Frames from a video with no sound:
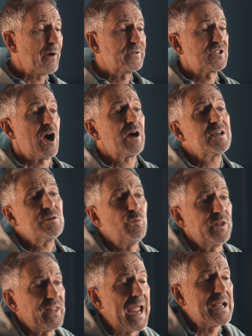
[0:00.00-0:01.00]
I was talking
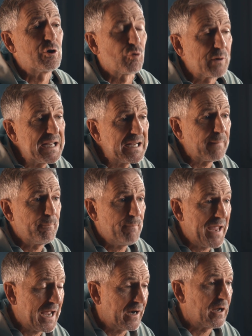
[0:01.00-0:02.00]
with a Greek
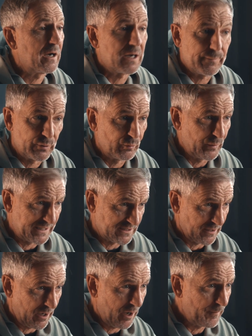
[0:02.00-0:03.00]
man a couple of
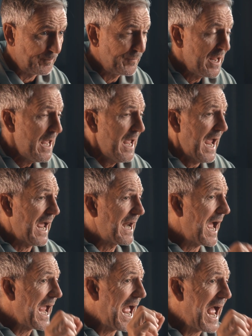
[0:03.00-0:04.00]
weeks ago,
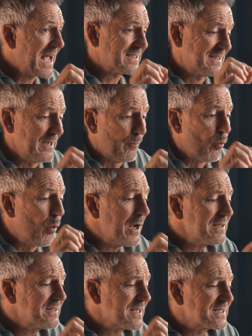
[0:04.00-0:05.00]
and I asked him,
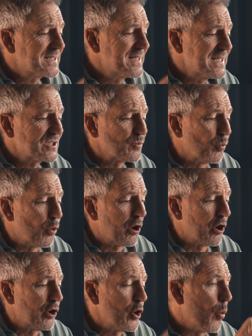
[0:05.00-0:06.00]
what does this
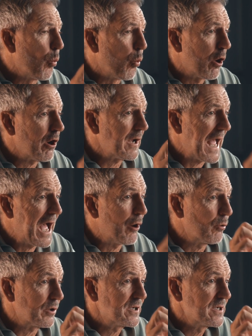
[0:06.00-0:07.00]
word work
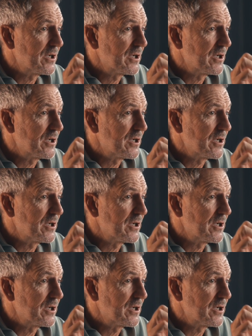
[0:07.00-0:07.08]
out